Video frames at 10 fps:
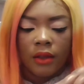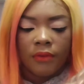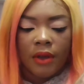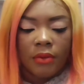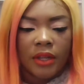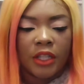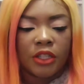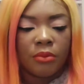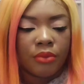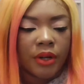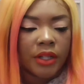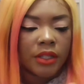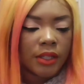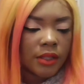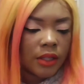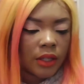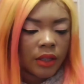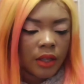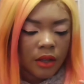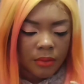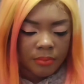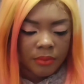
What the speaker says: foundation brush. Let's look at that.